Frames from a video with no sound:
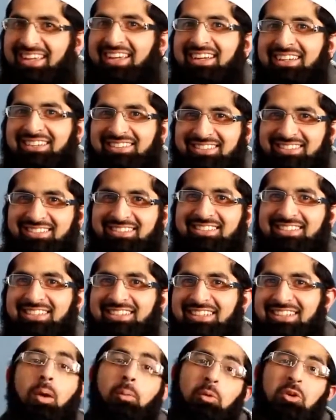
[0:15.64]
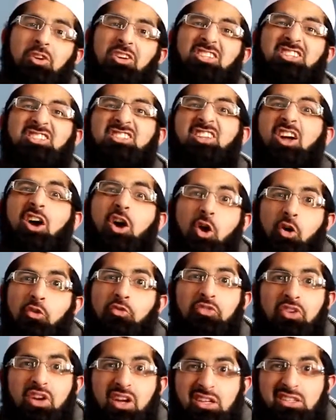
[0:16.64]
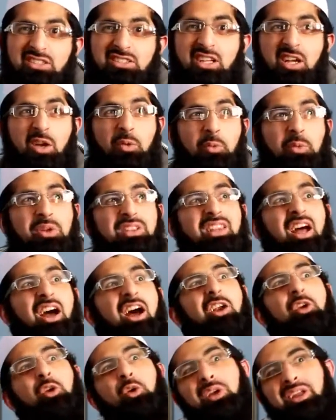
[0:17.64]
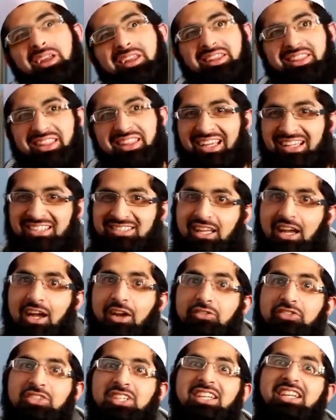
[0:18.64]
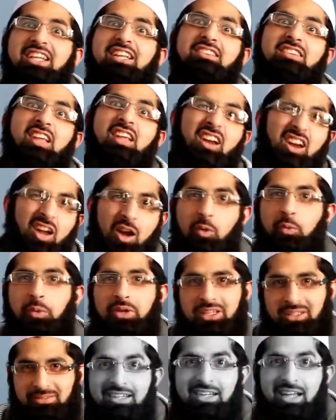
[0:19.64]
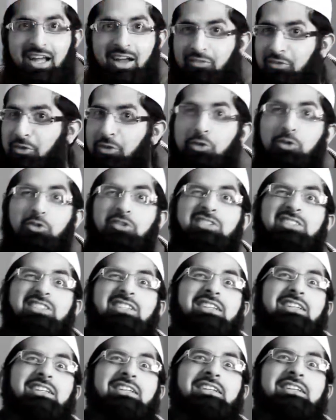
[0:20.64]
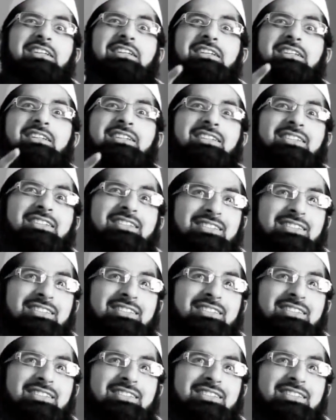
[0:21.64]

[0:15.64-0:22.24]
yes. I'm gonna start off first with the annoying things that I've seen in Taraweeh. Have a look-see.